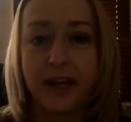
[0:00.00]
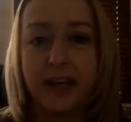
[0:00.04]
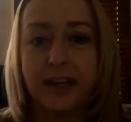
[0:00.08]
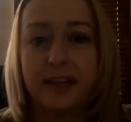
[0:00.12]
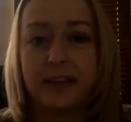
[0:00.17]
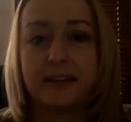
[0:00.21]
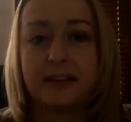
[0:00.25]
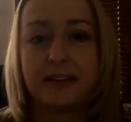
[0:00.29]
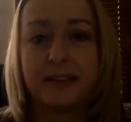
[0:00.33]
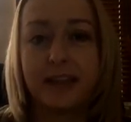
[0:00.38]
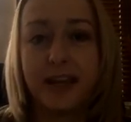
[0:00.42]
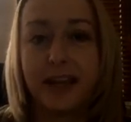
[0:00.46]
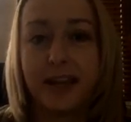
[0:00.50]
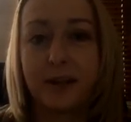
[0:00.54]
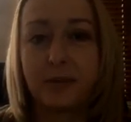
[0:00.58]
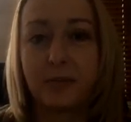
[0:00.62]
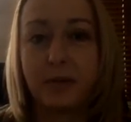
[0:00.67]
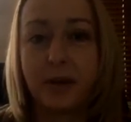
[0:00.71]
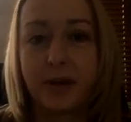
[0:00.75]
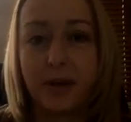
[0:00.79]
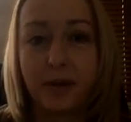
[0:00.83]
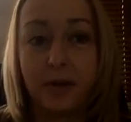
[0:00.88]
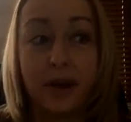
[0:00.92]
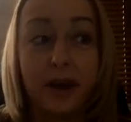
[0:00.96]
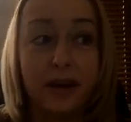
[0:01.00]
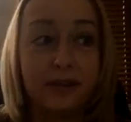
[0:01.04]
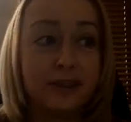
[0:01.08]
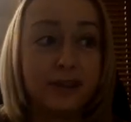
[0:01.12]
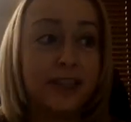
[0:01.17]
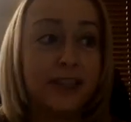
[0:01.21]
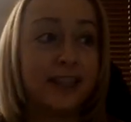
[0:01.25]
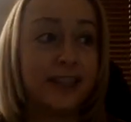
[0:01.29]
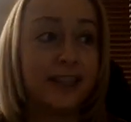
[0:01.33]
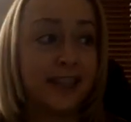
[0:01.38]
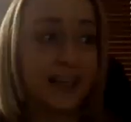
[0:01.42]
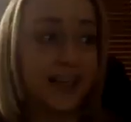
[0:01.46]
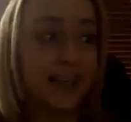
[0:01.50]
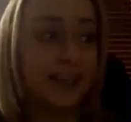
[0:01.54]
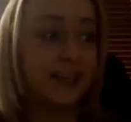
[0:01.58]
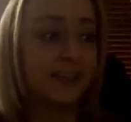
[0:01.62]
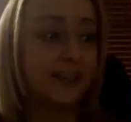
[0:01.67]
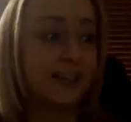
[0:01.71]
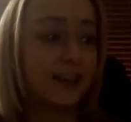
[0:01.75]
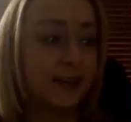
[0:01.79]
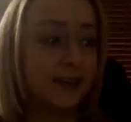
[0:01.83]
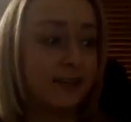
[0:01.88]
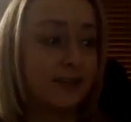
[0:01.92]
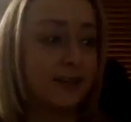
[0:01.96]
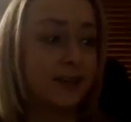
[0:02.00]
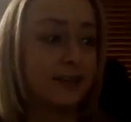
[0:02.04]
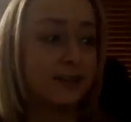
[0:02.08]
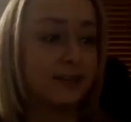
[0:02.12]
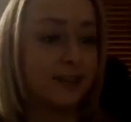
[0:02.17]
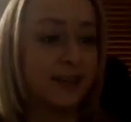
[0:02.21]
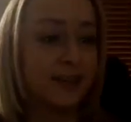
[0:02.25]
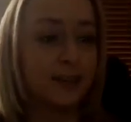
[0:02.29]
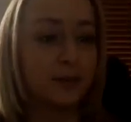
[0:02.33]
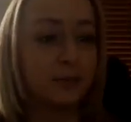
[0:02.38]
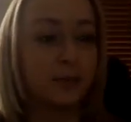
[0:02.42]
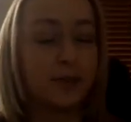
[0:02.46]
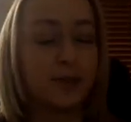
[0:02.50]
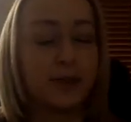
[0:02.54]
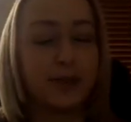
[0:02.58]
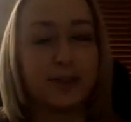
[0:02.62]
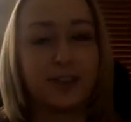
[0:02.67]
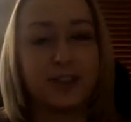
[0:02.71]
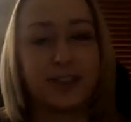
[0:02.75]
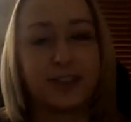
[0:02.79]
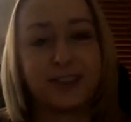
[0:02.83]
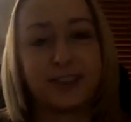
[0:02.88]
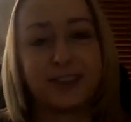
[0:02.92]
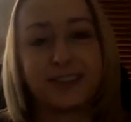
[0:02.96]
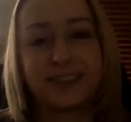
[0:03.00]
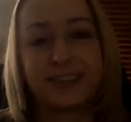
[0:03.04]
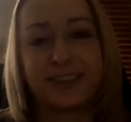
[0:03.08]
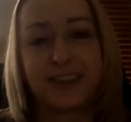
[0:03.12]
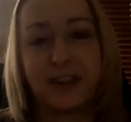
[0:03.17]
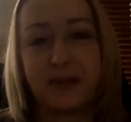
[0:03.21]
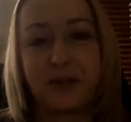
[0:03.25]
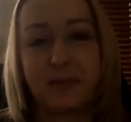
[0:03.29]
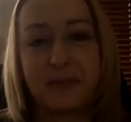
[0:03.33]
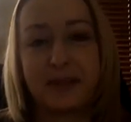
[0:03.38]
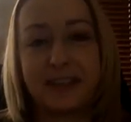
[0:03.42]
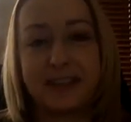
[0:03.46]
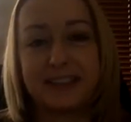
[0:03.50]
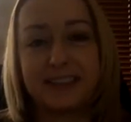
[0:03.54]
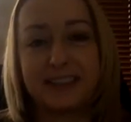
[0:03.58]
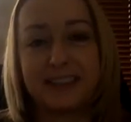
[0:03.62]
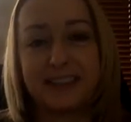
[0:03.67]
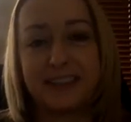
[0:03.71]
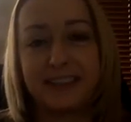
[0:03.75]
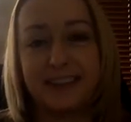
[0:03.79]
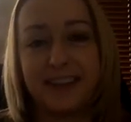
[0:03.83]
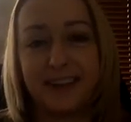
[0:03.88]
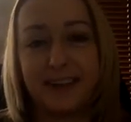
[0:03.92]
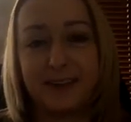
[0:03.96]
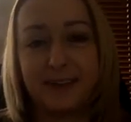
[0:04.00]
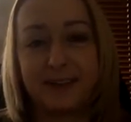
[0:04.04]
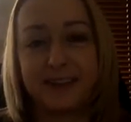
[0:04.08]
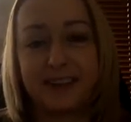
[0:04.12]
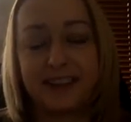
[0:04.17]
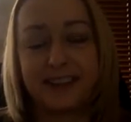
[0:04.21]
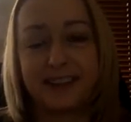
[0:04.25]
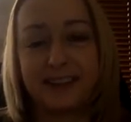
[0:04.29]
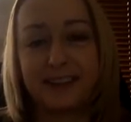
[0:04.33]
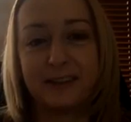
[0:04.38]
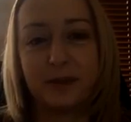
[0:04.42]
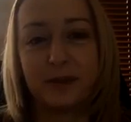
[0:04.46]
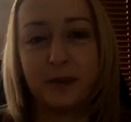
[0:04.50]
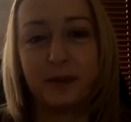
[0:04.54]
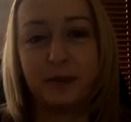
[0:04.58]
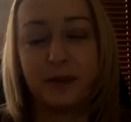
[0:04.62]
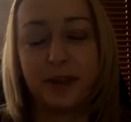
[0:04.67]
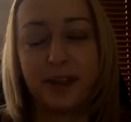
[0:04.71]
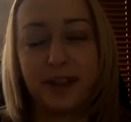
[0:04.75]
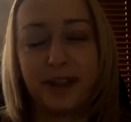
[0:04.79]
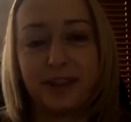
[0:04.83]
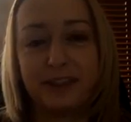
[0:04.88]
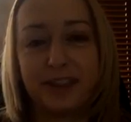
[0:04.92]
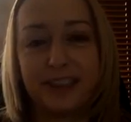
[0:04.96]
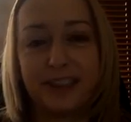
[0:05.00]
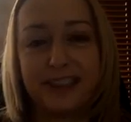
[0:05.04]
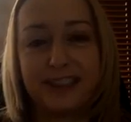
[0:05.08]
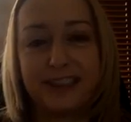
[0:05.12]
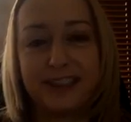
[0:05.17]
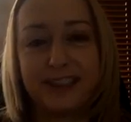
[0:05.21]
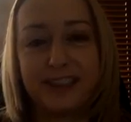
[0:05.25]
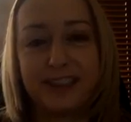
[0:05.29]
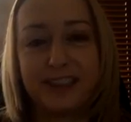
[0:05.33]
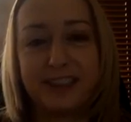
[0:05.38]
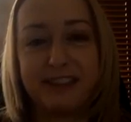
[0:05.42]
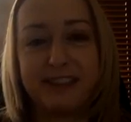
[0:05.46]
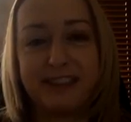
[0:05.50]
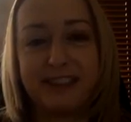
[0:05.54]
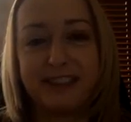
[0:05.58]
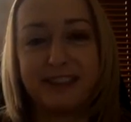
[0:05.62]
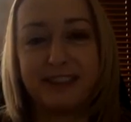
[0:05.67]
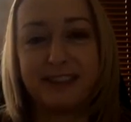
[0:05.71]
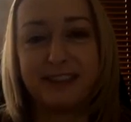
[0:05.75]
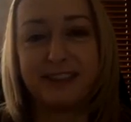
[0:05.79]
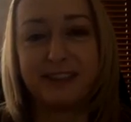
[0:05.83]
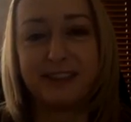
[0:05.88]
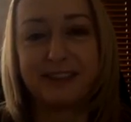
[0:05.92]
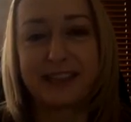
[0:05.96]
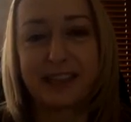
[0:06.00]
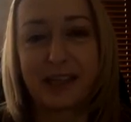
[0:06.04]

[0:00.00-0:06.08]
Instead, when you have dedicated time for Facebook, you just come and sit down and do whatever it is that you need to do.